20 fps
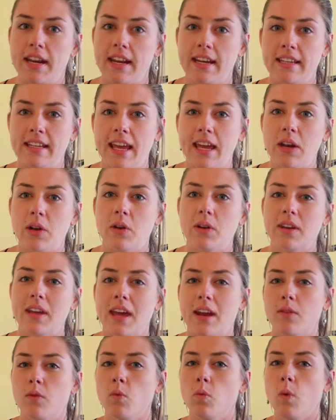and get
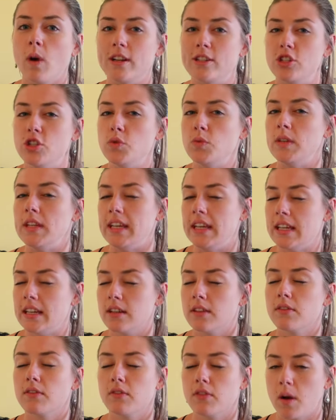kind of what you need
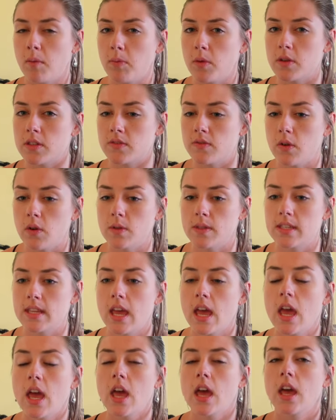from those foods.
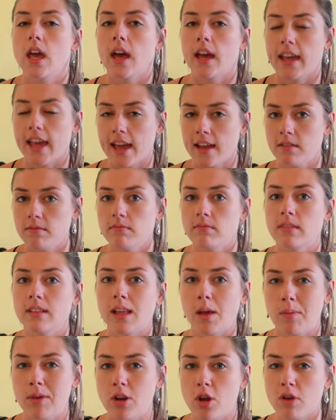Again,
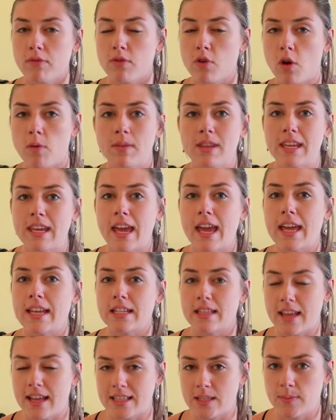let me know if you want me to get
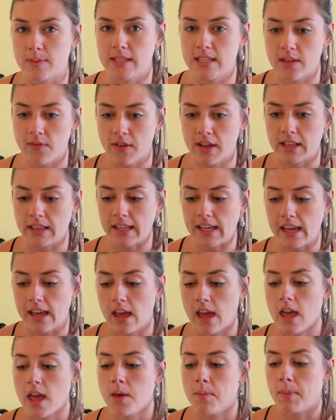into that specifically,
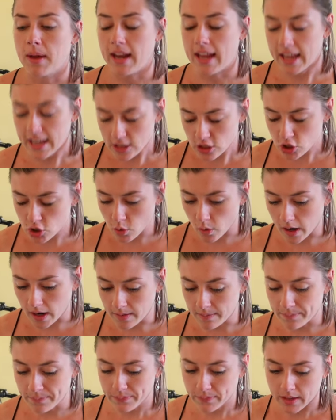but in
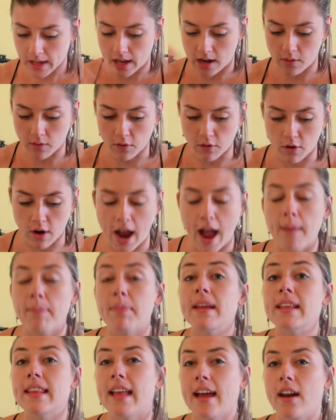short, kind of
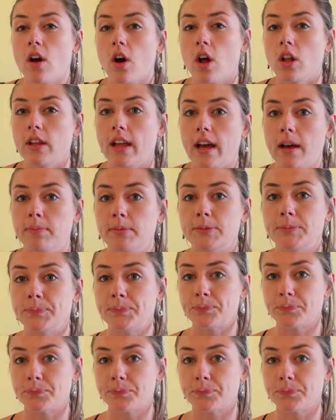wrapping that all up,